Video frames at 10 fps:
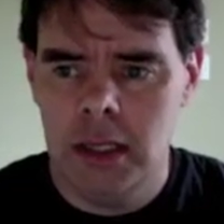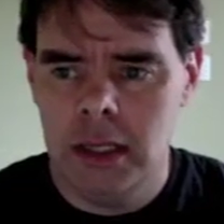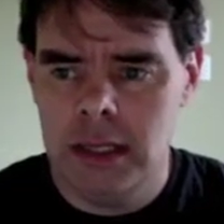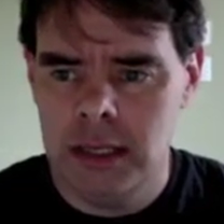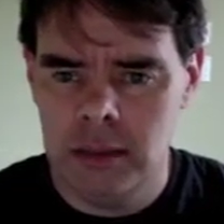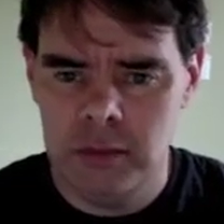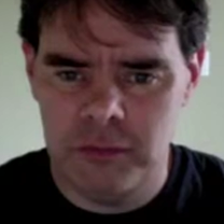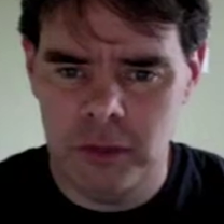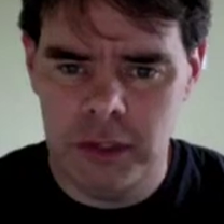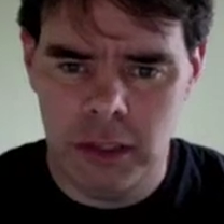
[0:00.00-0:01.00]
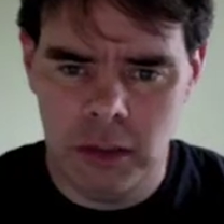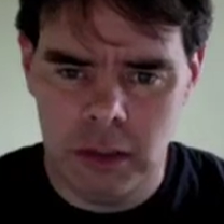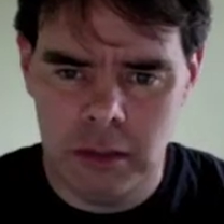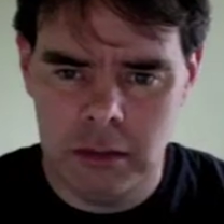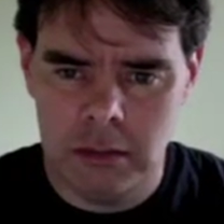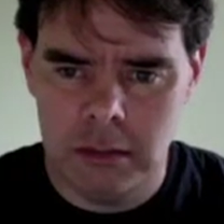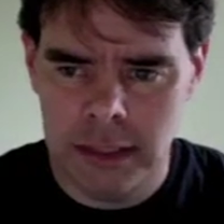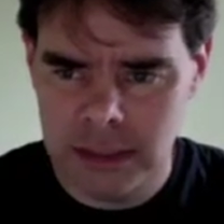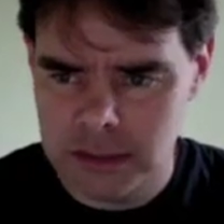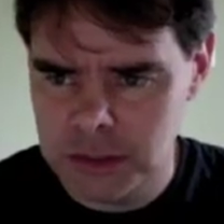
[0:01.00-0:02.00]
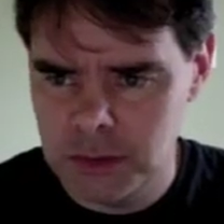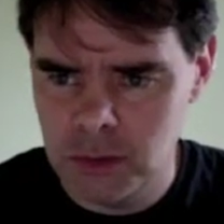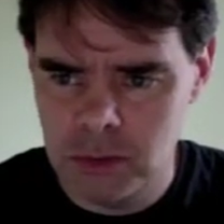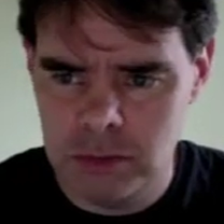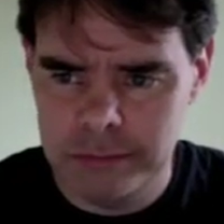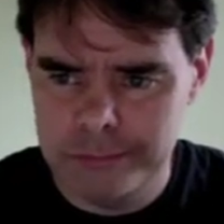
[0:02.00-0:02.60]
And before you know it, they got two